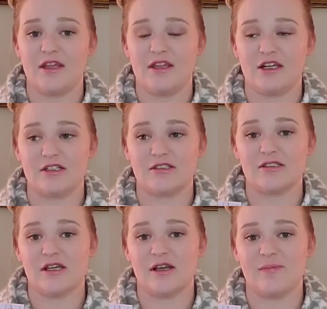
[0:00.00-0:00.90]

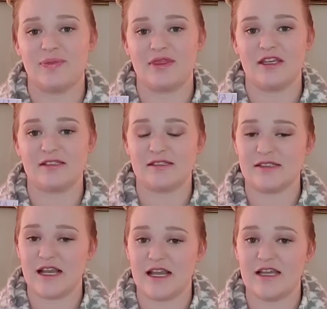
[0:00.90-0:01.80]
They
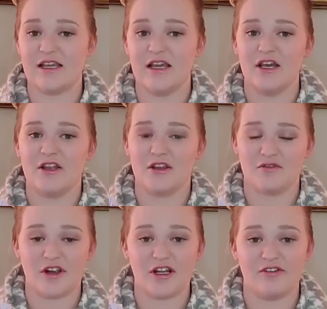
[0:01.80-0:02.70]
say they're
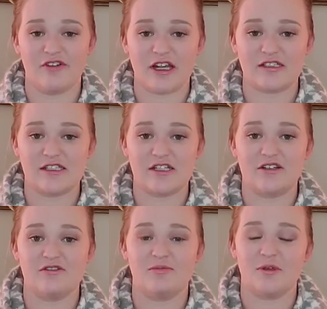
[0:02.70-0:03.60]
very effective.